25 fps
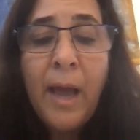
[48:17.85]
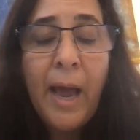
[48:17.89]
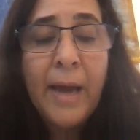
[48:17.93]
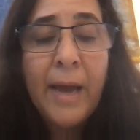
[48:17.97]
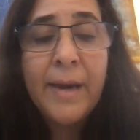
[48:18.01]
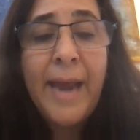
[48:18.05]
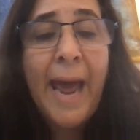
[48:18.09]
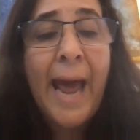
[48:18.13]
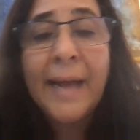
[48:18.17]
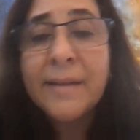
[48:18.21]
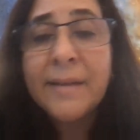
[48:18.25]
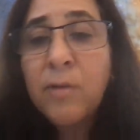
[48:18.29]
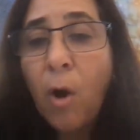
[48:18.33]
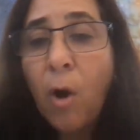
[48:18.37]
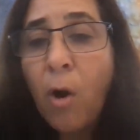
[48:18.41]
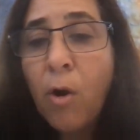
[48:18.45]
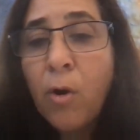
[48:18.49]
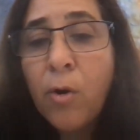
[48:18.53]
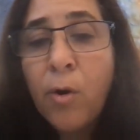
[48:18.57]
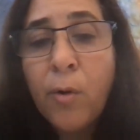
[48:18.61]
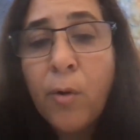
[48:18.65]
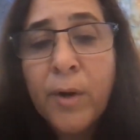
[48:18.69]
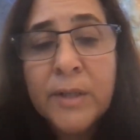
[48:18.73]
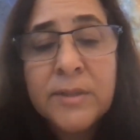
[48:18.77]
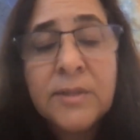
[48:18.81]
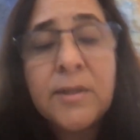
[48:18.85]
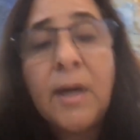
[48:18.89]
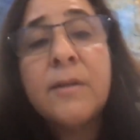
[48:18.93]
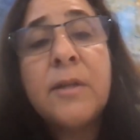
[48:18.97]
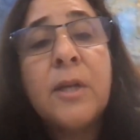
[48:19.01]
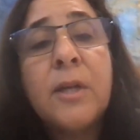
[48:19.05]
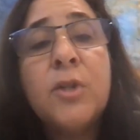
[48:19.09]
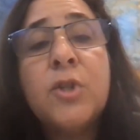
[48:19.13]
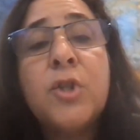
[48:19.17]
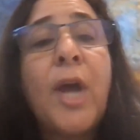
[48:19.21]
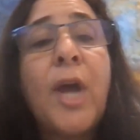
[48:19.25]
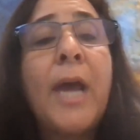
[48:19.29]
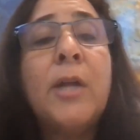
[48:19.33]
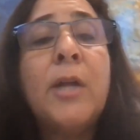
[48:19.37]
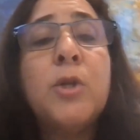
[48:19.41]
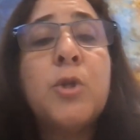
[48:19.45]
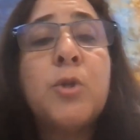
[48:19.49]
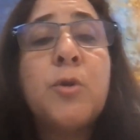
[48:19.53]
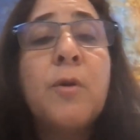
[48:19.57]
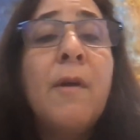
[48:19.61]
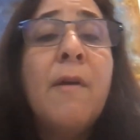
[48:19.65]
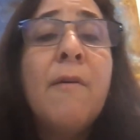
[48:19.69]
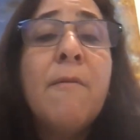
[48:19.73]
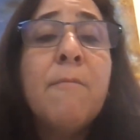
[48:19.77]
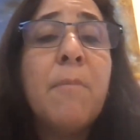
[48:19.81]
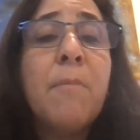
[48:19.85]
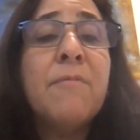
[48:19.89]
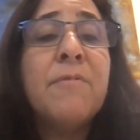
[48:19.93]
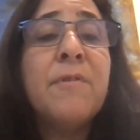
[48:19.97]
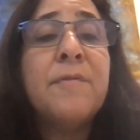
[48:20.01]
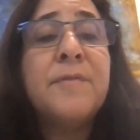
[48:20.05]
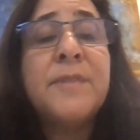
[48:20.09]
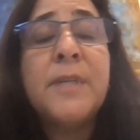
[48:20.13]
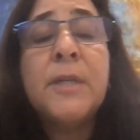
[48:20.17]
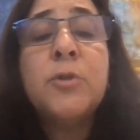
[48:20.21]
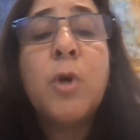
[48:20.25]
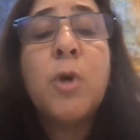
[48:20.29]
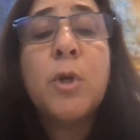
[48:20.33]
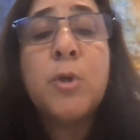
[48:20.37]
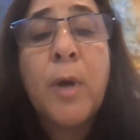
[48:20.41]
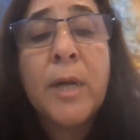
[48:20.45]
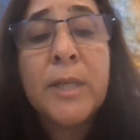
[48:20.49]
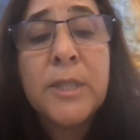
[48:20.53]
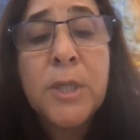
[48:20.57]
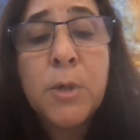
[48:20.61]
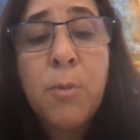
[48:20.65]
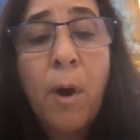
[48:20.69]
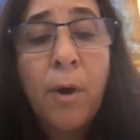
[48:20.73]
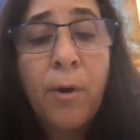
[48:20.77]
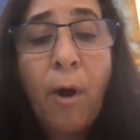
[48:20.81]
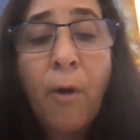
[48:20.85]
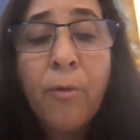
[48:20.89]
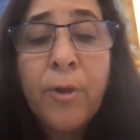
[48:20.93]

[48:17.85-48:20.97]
an ad hoc or a sudden change from 15 to 21.